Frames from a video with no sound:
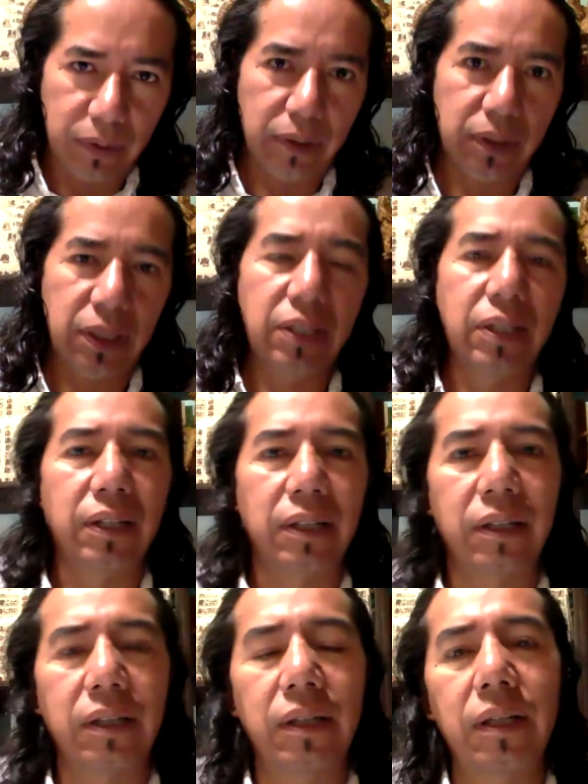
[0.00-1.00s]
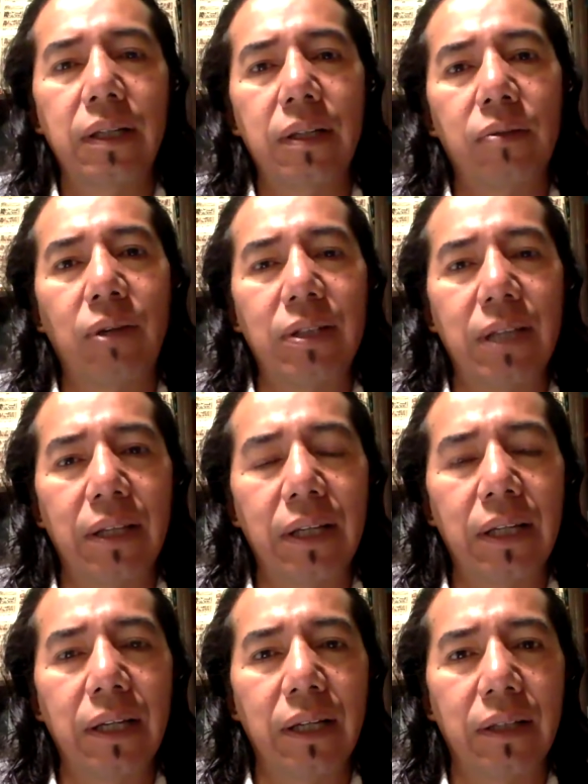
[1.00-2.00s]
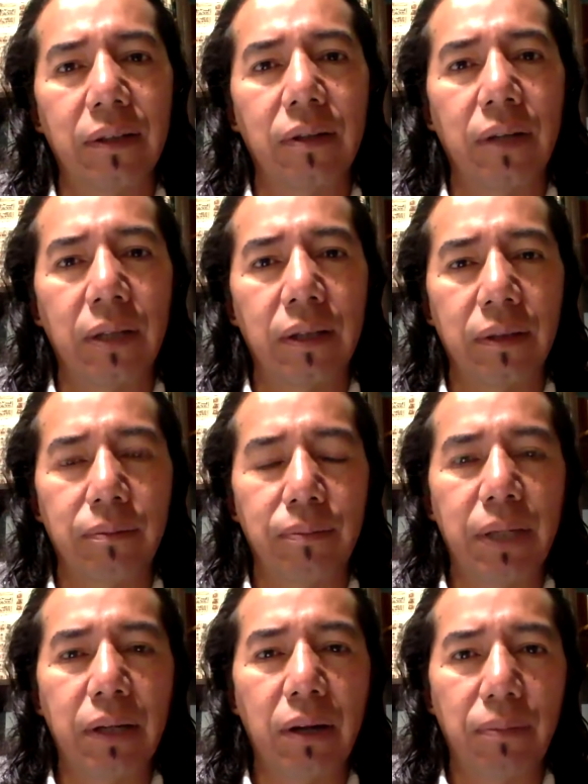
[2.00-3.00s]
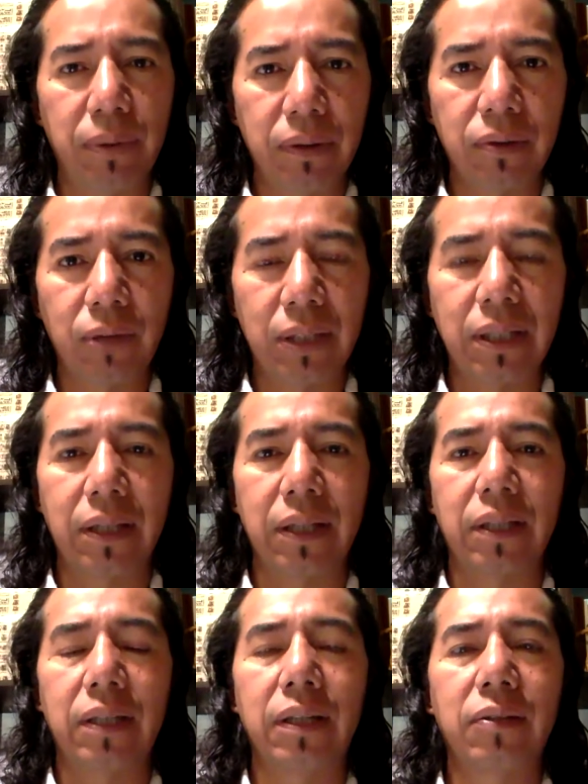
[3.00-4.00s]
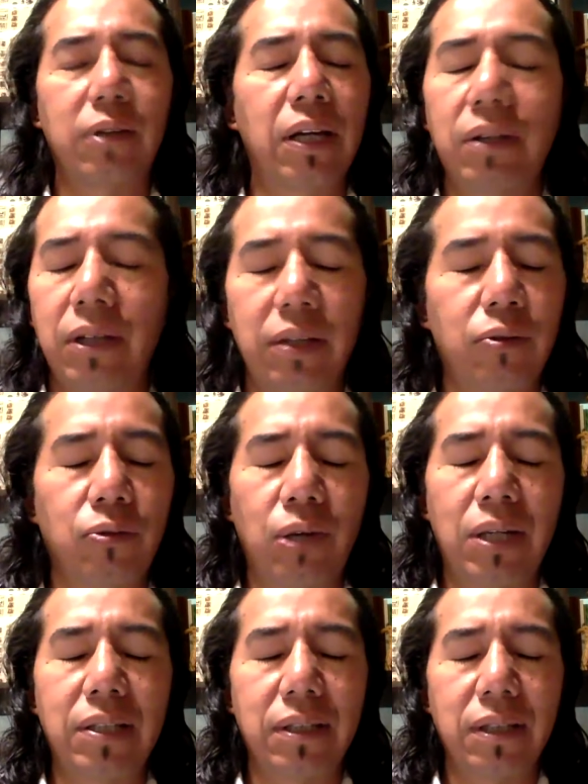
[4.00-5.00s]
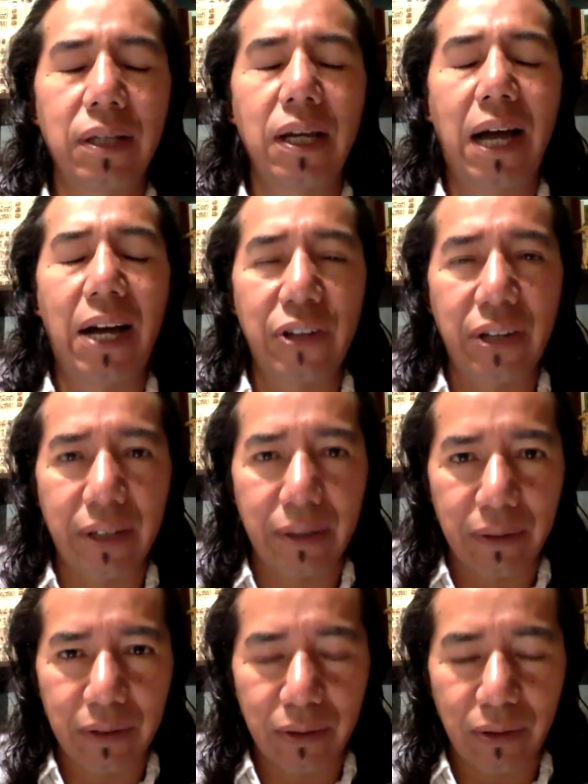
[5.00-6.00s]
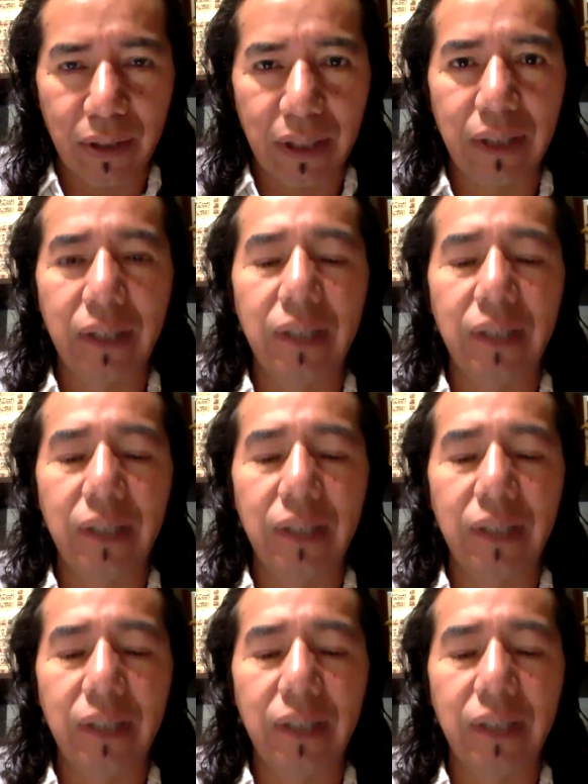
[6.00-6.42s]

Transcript: seeding twice a day and, and pick up twice a day, T- uh, twice a year. Sorry.